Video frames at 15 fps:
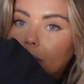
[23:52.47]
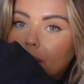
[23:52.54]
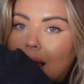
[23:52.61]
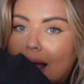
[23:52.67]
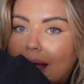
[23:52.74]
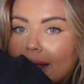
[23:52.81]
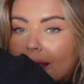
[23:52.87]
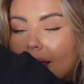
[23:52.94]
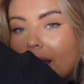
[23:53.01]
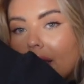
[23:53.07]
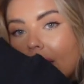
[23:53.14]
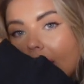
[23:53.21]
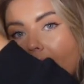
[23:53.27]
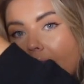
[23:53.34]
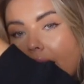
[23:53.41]
black.
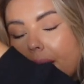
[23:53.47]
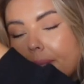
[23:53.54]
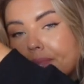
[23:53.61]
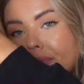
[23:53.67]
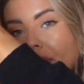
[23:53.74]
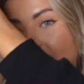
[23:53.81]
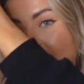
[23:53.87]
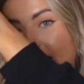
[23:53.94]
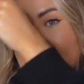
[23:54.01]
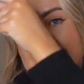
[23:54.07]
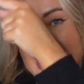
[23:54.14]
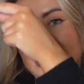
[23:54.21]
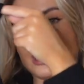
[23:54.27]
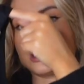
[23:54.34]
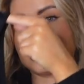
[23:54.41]

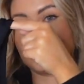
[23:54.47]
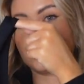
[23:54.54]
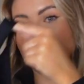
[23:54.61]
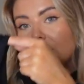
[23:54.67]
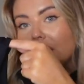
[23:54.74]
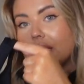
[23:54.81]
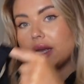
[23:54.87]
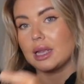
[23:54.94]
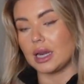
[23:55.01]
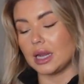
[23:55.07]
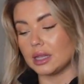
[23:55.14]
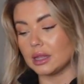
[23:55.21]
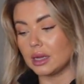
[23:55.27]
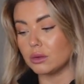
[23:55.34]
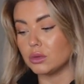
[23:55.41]
Again, this is just like a
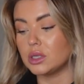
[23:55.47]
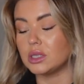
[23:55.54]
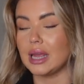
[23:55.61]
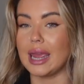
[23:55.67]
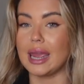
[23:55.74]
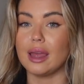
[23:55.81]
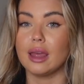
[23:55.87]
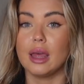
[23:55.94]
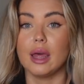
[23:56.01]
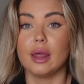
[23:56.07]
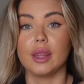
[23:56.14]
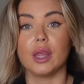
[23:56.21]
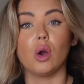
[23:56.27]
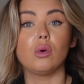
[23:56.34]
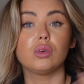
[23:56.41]
great little set.
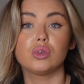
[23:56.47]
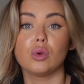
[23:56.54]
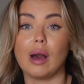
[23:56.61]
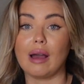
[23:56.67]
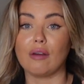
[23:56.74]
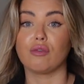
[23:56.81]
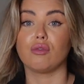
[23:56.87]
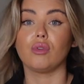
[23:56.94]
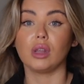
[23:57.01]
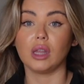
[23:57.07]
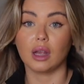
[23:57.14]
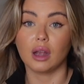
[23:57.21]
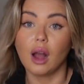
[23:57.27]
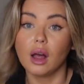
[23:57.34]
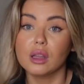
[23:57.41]
They also have
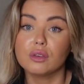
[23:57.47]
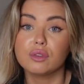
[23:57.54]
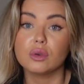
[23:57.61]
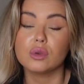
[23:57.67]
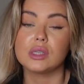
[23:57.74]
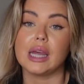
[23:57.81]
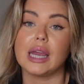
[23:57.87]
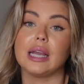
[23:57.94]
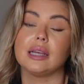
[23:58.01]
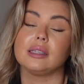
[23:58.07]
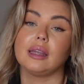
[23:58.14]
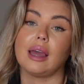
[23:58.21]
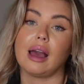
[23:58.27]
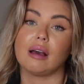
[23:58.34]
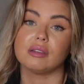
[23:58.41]
really colourful sets.
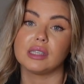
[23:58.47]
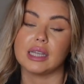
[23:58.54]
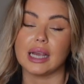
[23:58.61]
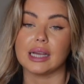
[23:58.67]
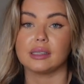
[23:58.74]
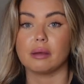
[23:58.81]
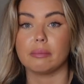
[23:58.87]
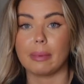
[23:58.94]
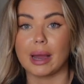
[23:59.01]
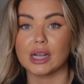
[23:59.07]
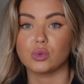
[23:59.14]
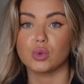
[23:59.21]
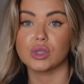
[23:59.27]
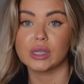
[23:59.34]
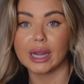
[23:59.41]
They have sets that
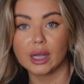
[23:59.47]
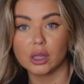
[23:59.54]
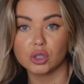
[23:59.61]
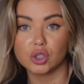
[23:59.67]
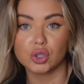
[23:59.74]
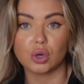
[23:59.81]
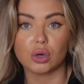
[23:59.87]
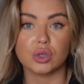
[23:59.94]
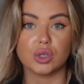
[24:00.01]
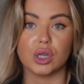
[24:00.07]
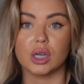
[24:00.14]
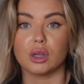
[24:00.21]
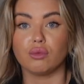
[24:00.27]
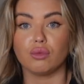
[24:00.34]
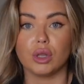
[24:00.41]
match with cycling shorts, so you
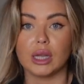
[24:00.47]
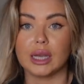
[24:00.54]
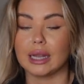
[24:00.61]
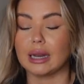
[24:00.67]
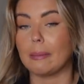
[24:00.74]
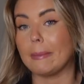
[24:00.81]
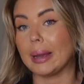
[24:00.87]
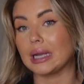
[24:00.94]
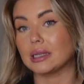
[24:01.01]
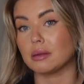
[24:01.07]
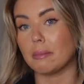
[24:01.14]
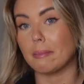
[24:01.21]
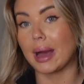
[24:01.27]
can really kind of mix and